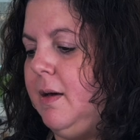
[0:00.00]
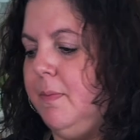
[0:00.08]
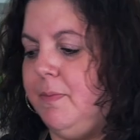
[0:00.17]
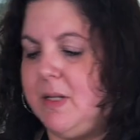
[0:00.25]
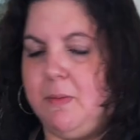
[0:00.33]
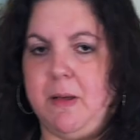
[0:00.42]

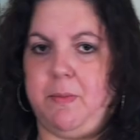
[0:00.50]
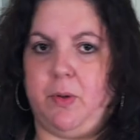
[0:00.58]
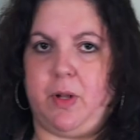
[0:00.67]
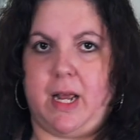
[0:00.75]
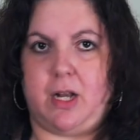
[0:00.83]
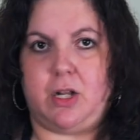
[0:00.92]
some people
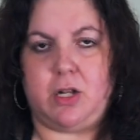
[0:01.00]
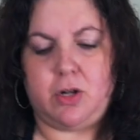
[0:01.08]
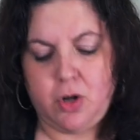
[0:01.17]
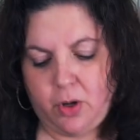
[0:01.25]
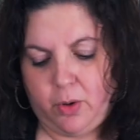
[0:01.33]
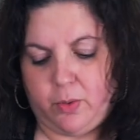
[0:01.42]
are like,
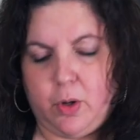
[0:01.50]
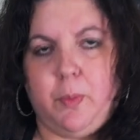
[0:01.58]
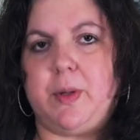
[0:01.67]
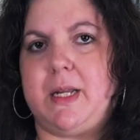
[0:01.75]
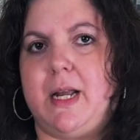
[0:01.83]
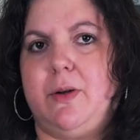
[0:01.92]
no
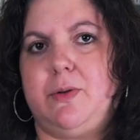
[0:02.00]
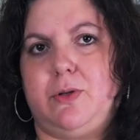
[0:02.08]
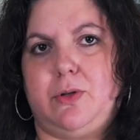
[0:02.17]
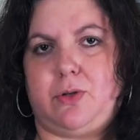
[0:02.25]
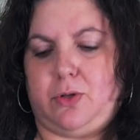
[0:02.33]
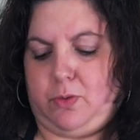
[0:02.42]
potatoes in
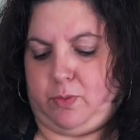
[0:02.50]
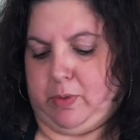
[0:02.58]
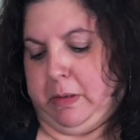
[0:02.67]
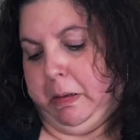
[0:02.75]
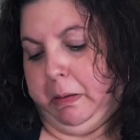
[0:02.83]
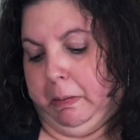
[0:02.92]
the soup,
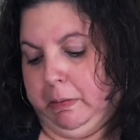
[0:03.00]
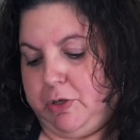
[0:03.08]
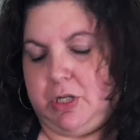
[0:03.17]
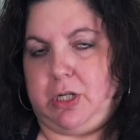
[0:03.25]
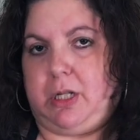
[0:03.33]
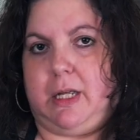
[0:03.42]

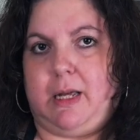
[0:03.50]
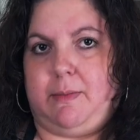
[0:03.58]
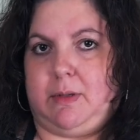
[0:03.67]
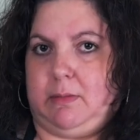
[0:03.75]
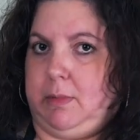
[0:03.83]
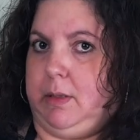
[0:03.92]
just
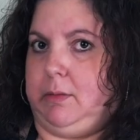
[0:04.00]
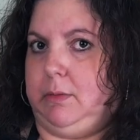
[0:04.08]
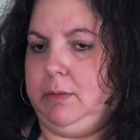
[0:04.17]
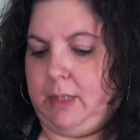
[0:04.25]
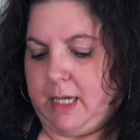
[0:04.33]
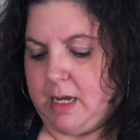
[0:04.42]
clams. I'm like,
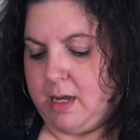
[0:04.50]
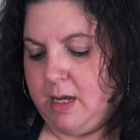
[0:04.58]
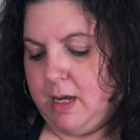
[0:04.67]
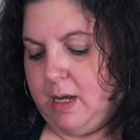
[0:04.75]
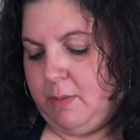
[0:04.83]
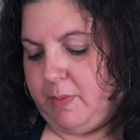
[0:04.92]
okay.
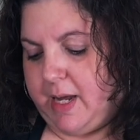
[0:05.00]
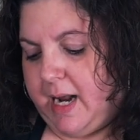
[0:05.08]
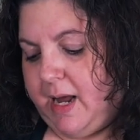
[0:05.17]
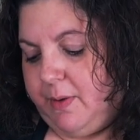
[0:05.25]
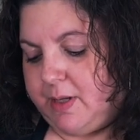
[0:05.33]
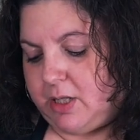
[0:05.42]
But
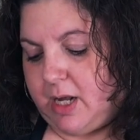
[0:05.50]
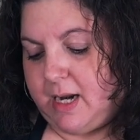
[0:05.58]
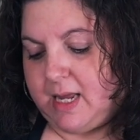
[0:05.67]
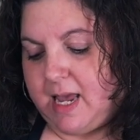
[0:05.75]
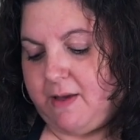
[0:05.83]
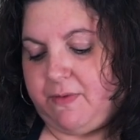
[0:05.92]
I always thought
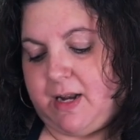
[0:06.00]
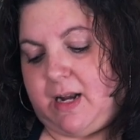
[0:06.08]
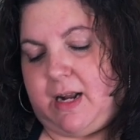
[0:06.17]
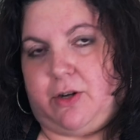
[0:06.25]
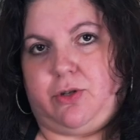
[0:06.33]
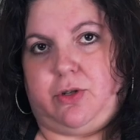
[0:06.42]
it gave it an
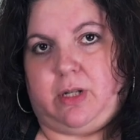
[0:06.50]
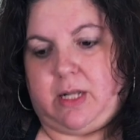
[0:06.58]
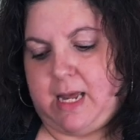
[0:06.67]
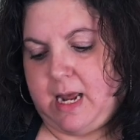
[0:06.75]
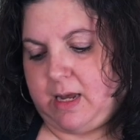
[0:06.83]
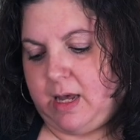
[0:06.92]
extra
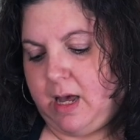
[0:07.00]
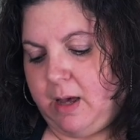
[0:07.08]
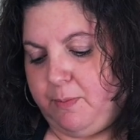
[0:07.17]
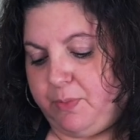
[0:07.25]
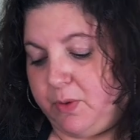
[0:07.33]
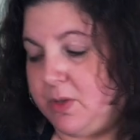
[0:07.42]

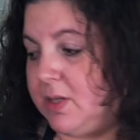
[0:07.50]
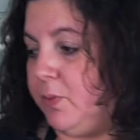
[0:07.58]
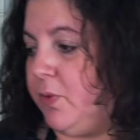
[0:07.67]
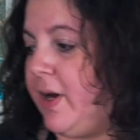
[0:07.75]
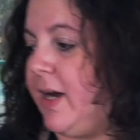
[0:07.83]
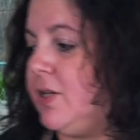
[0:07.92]
boost, and
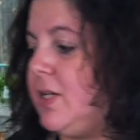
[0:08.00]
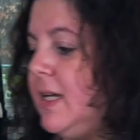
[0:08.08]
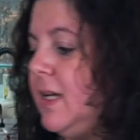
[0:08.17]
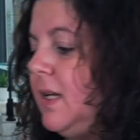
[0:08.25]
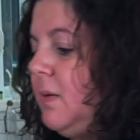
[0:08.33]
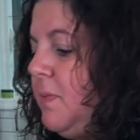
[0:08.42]
we're actually
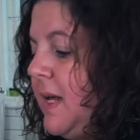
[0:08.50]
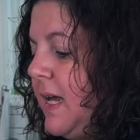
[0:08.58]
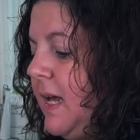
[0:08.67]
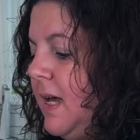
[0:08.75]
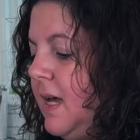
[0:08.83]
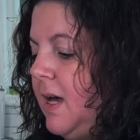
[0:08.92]
going to be
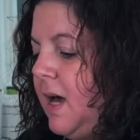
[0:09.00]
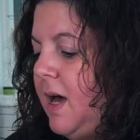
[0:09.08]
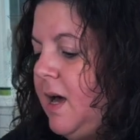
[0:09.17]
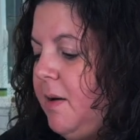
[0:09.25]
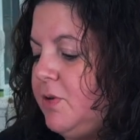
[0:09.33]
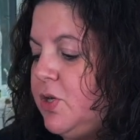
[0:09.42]

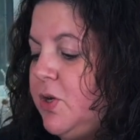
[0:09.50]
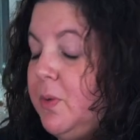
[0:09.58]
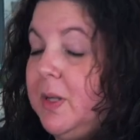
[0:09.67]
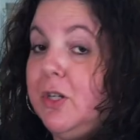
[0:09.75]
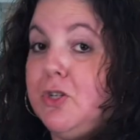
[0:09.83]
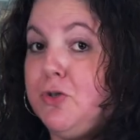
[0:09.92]
show you a
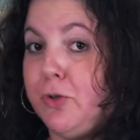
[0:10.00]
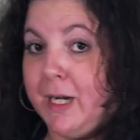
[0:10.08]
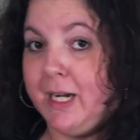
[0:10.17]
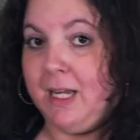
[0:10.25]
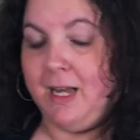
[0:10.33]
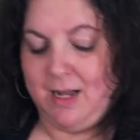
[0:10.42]
little
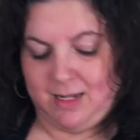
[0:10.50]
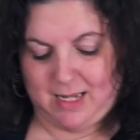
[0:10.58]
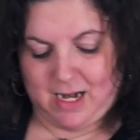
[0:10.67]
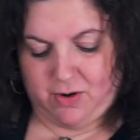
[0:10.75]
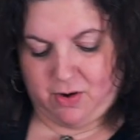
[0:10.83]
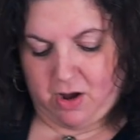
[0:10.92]
trick
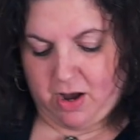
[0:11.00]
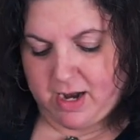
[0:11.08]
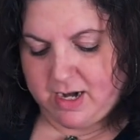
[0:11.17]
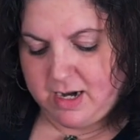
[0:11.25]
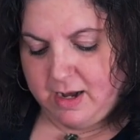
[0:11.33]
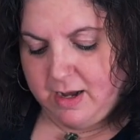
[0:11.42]
later
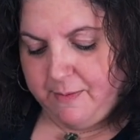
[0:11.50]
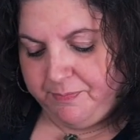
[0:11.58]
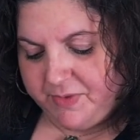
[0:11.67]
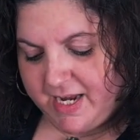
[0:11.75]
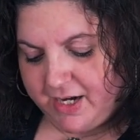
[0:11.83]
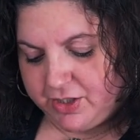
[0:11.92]
on
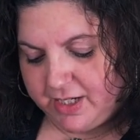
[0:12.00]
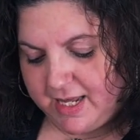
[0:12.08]
to actually